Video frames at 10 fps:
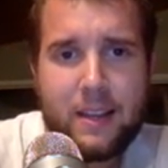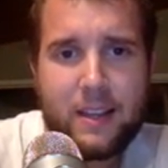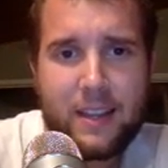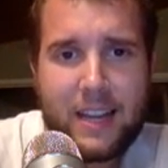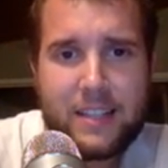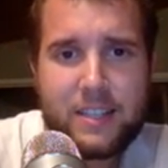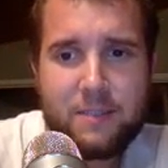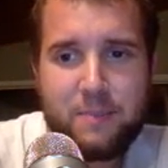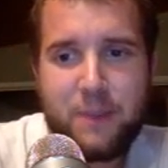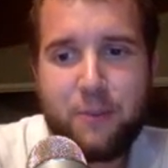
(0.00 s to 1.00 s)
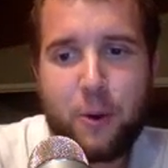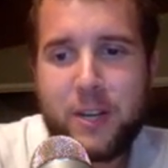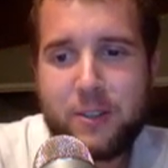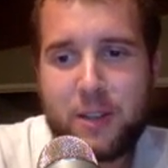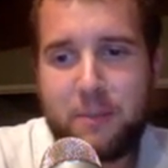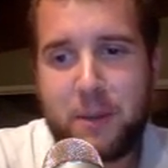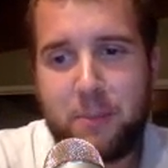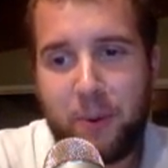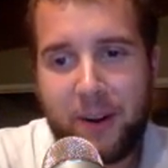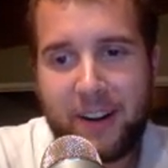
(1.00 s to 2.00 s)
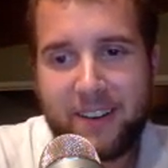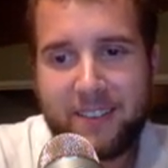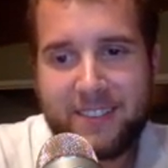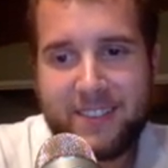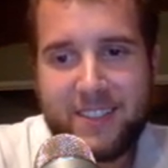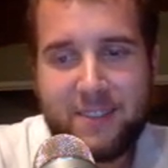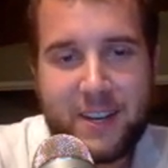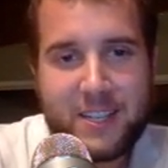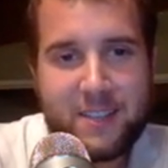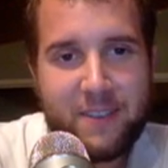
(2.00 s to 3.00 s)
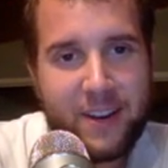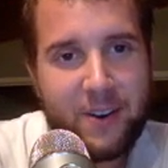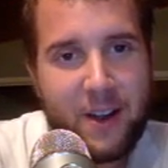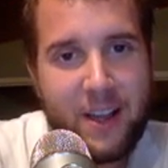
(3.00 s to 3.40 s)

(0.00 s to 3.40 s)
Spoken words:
let's, before we do something boring to finish the video,